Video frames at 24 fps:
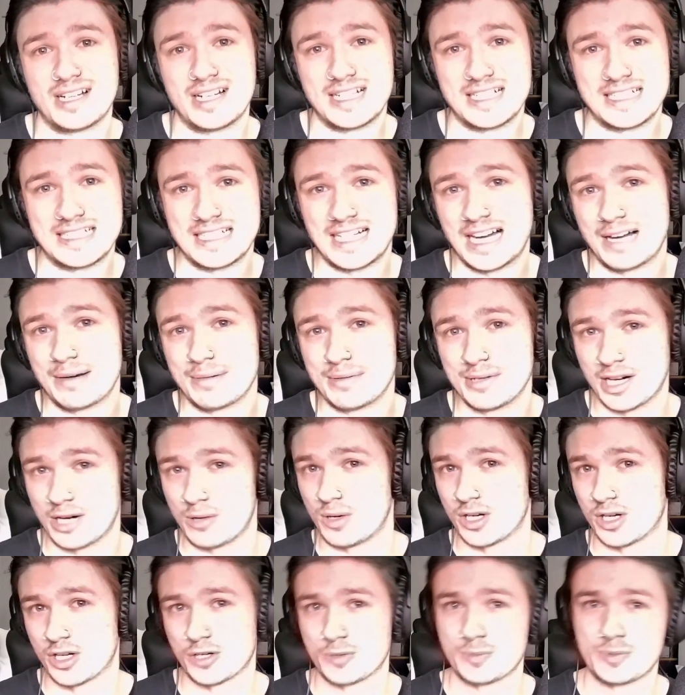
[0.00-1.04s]
I'm not
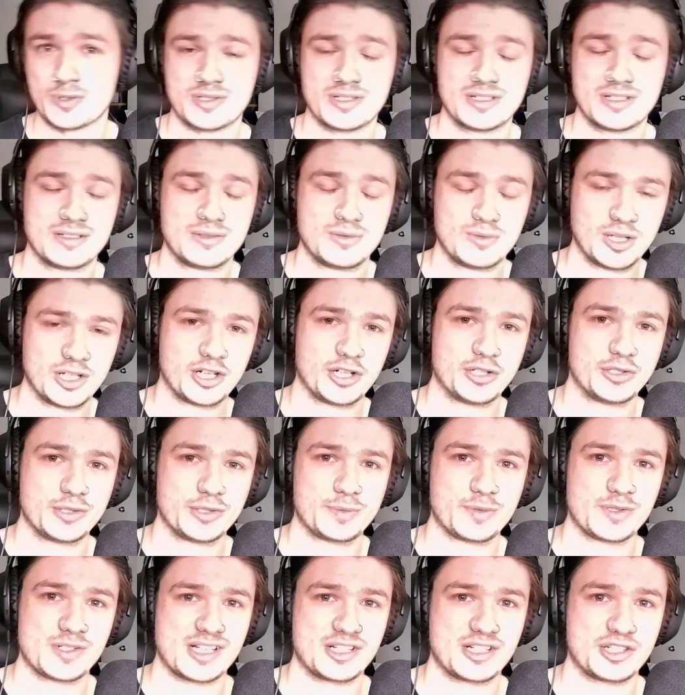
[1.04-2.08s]

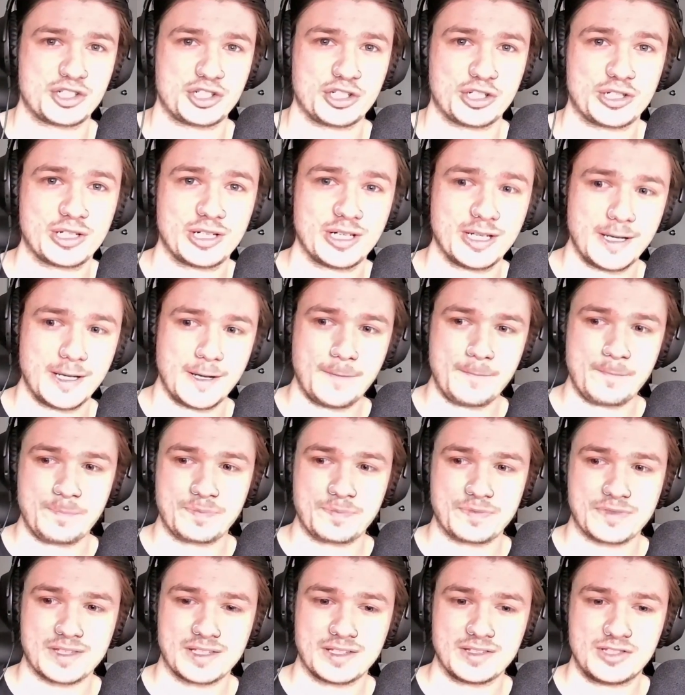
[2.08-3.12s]
100% sure.
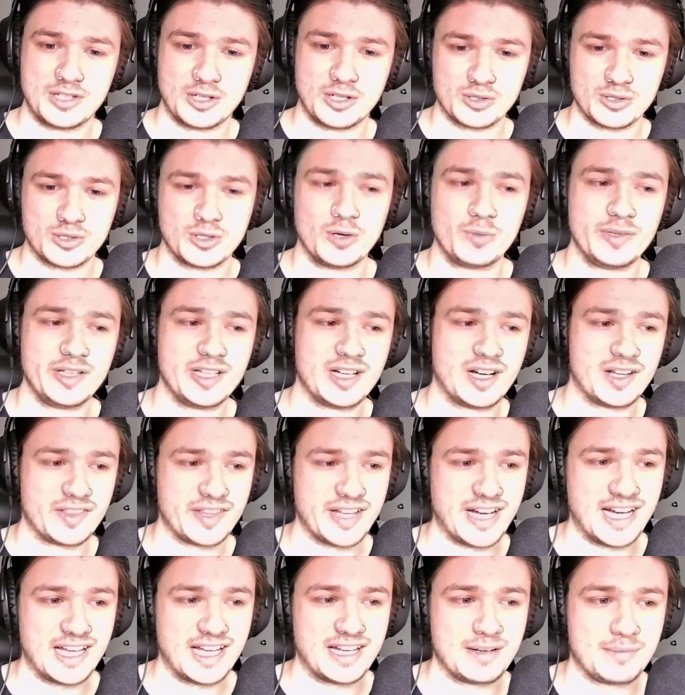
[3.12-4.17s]
Don't quote me on
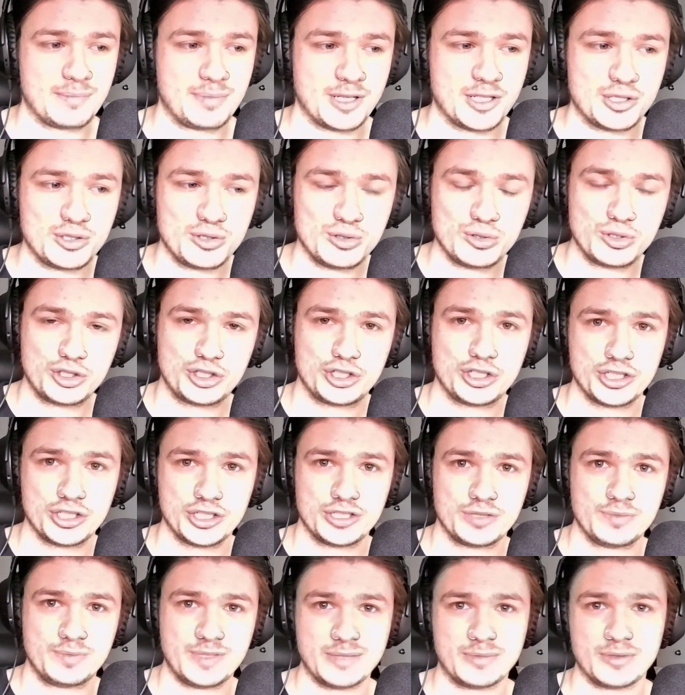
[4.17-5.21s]
that, but you
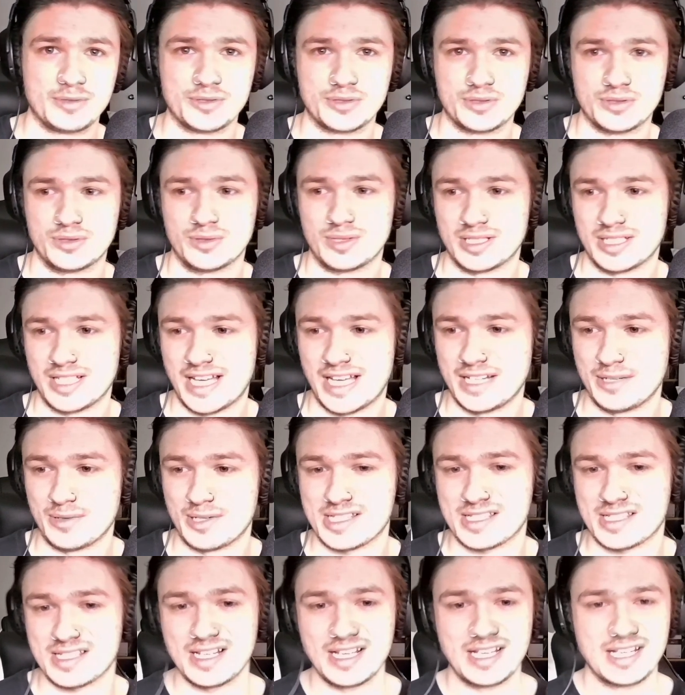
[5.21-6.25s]
should be able to do it.
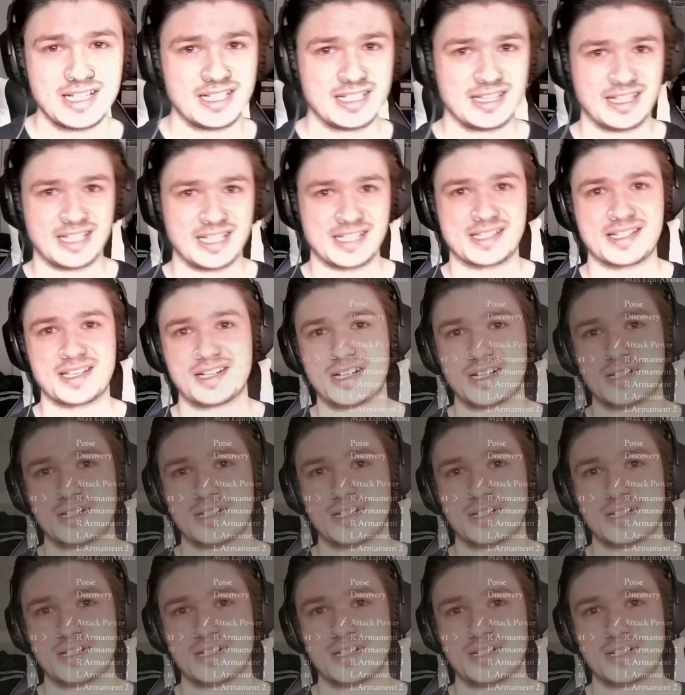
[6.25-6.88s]
Anyways, let's get on